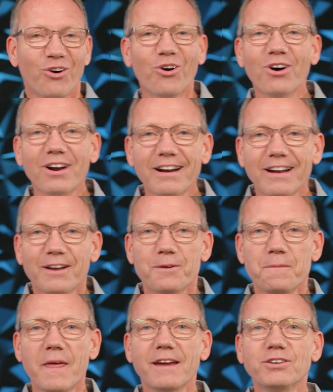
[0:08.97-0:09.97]
Or
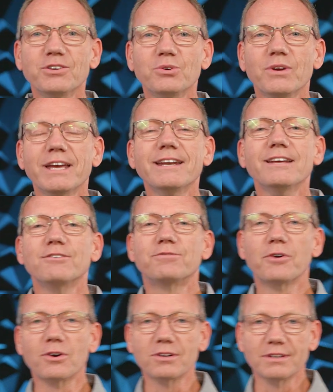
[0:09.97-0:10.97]
that you
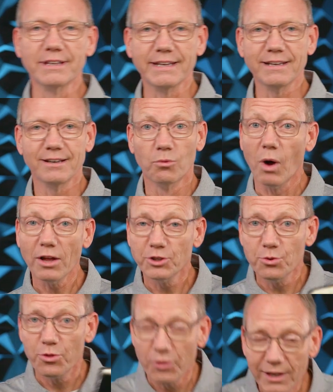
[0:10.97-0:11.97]
inadvertently, while
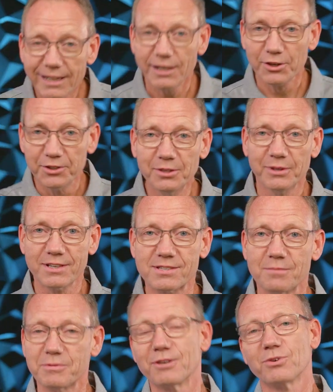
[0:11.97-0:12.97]
you think you're doing
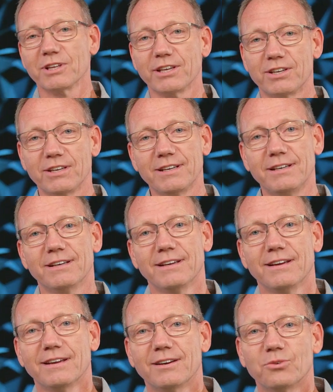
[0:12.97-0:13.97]
something really good,
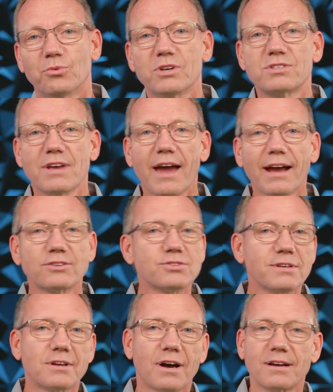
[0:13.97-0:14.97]
was
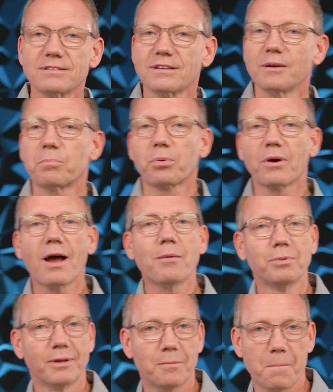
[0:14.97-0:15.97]
actually causing a
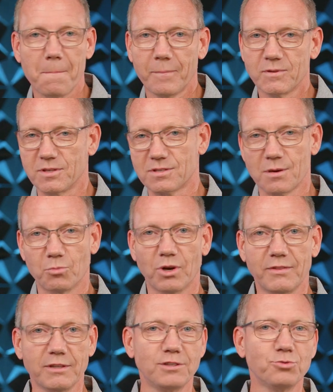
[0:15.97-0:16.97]
problem to
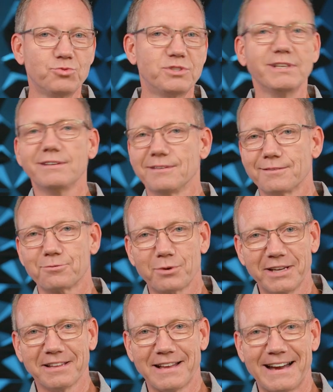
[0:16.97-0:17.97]
someone that you didn't
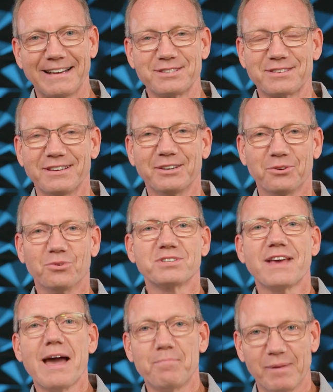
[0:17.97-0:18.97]
realize was
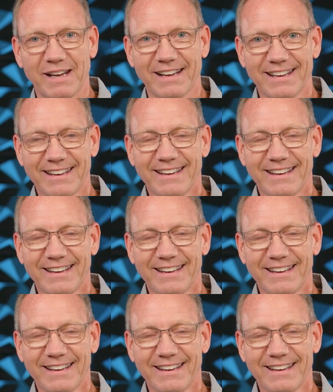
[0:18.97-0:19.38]
happening?